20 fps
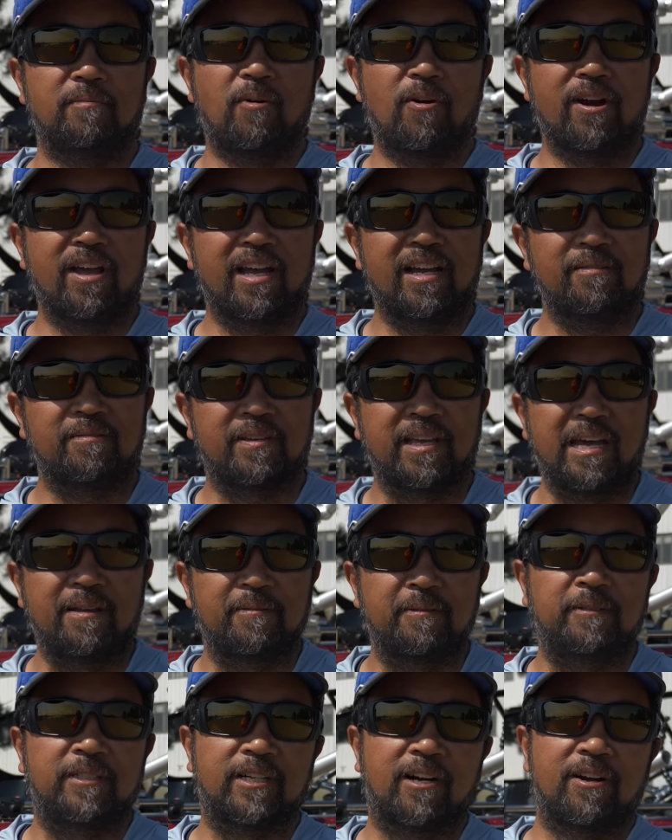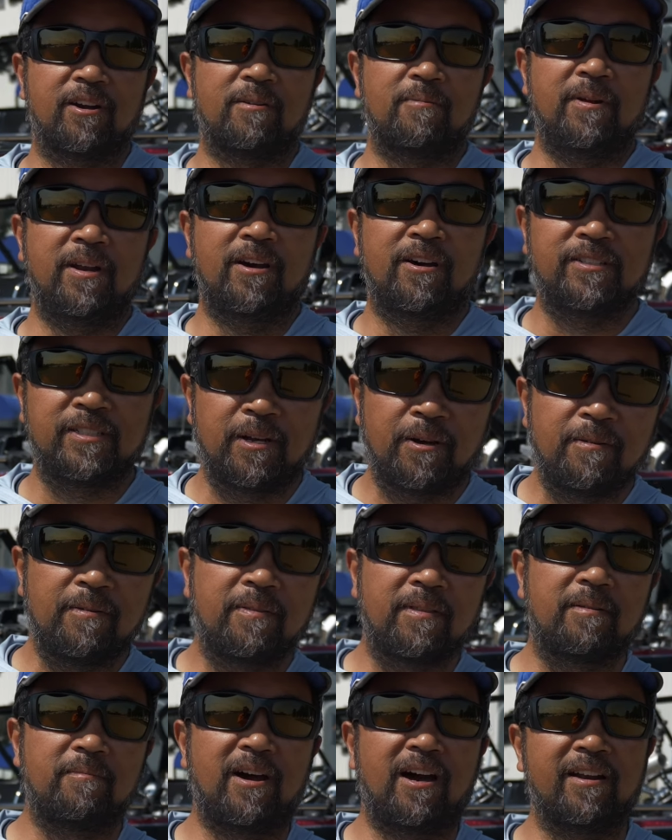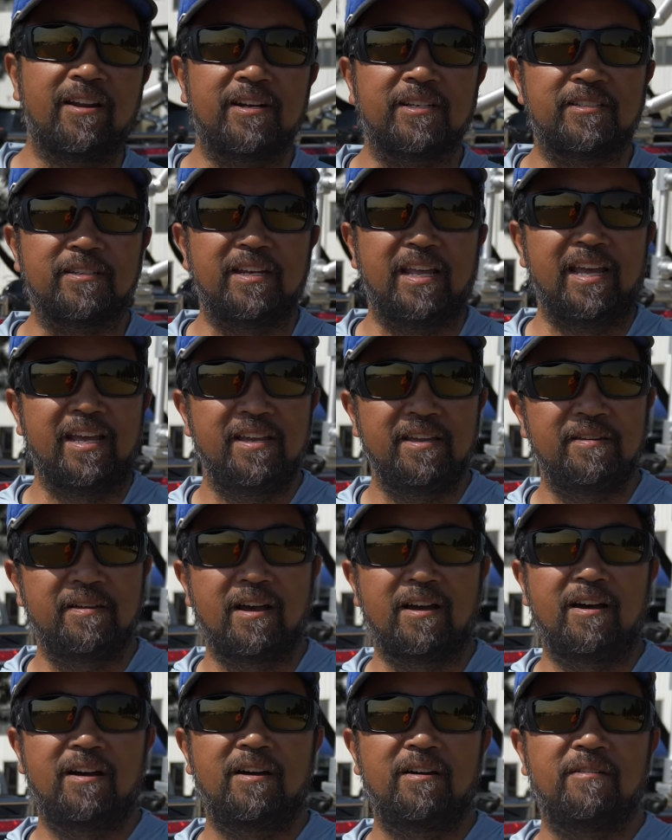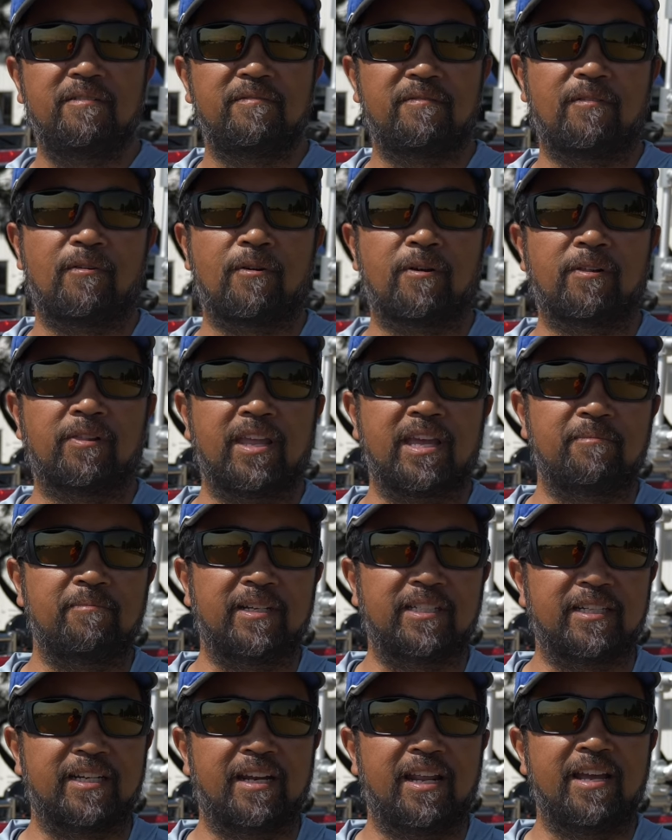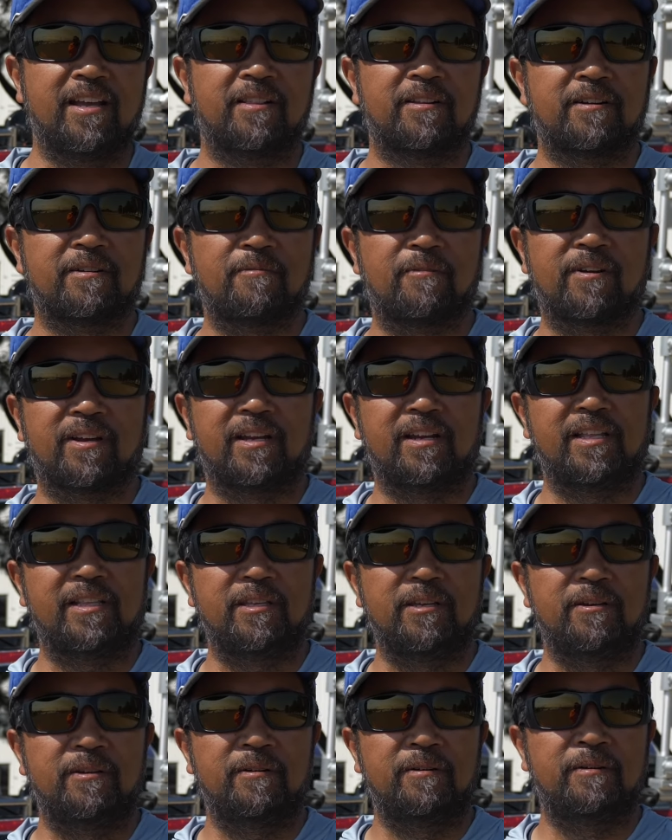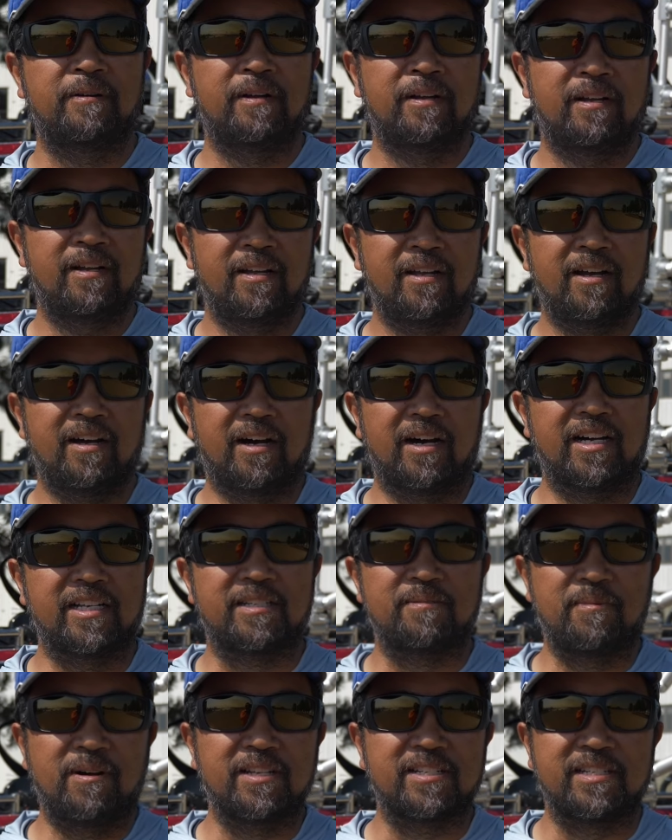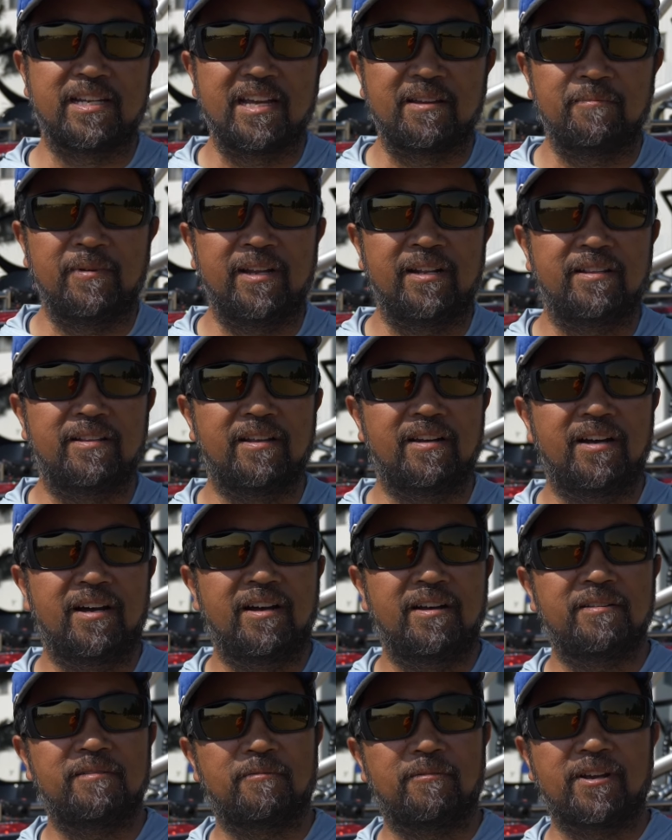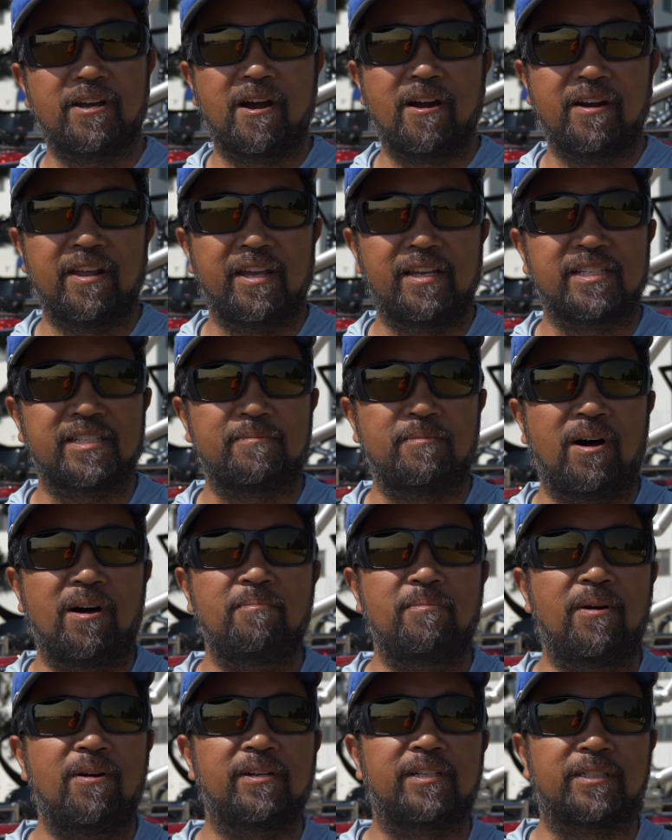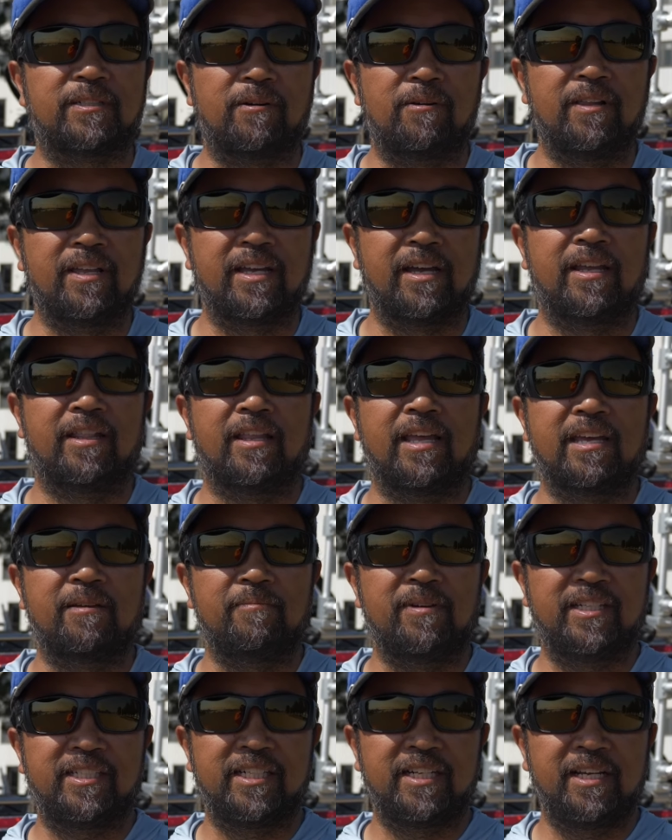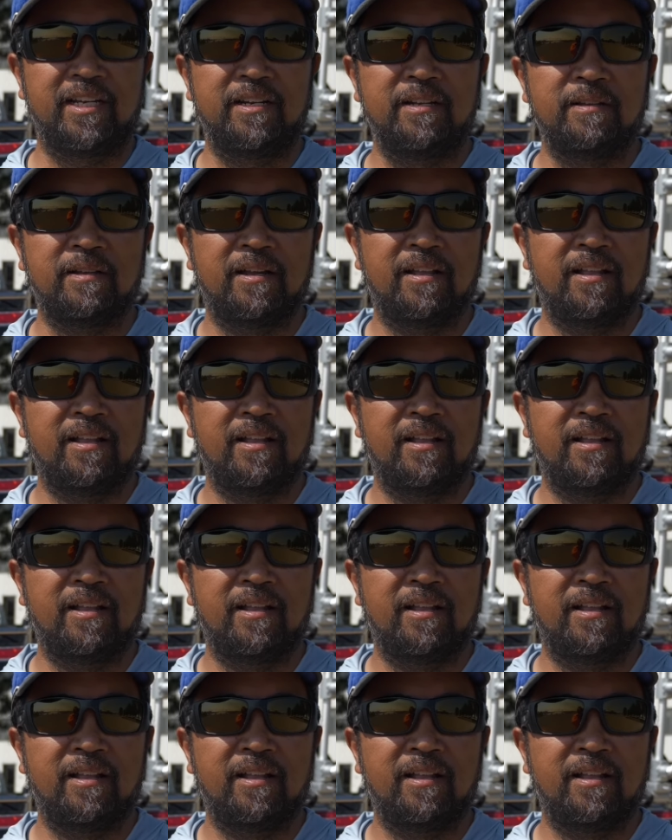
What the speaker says: morning, I'm Captain Gerard Urbanozo. I'm out here today for Lake Michigan Angler. We're going to do a small segment regarding small boat trolling on Lake Michigan.